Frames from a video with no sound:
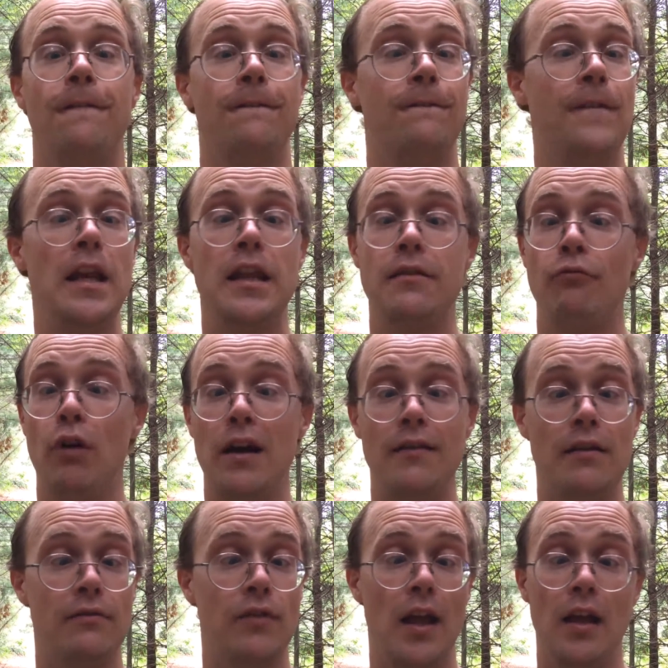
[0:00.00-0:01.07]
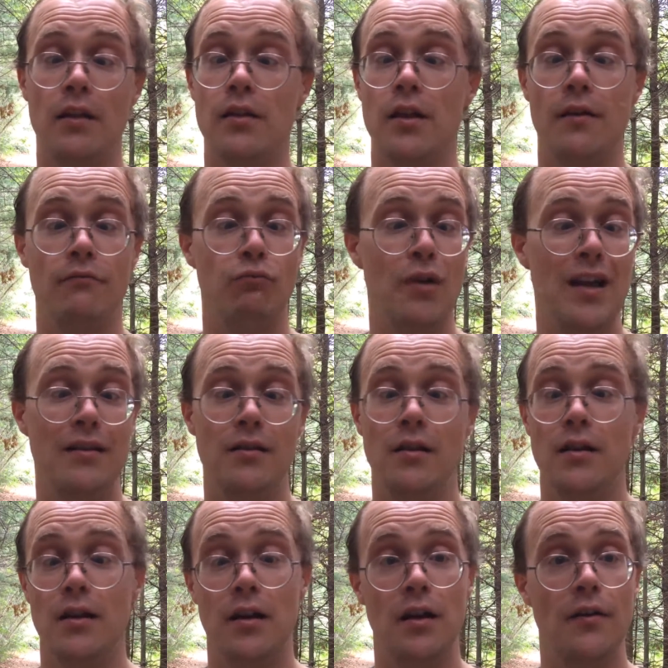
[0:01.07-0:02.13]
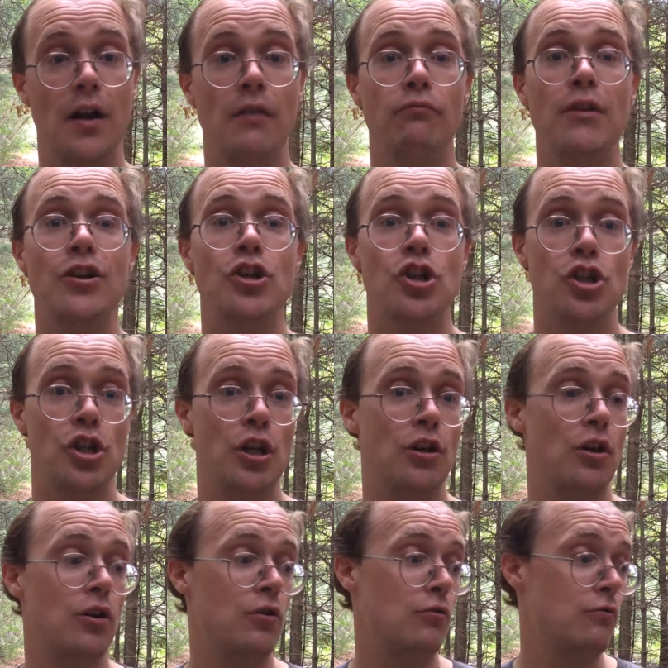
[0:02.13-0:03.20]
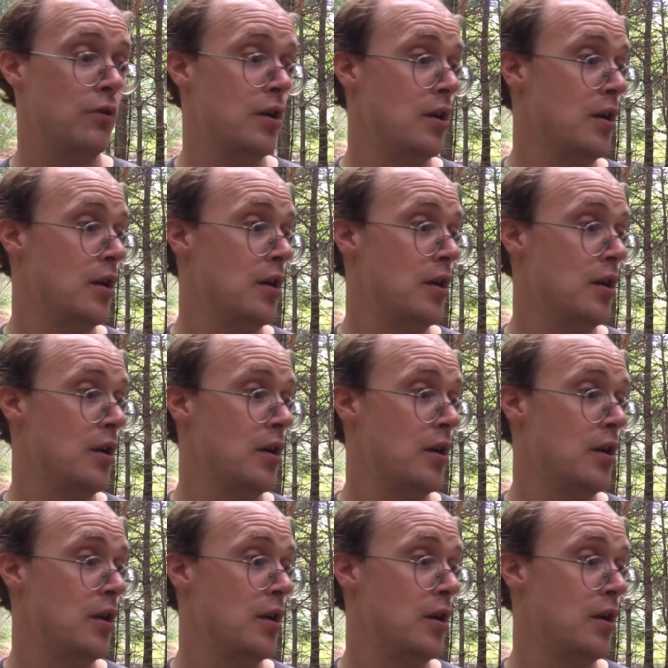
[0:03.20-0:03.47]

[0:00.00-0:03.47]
it's one of these things of which, you know,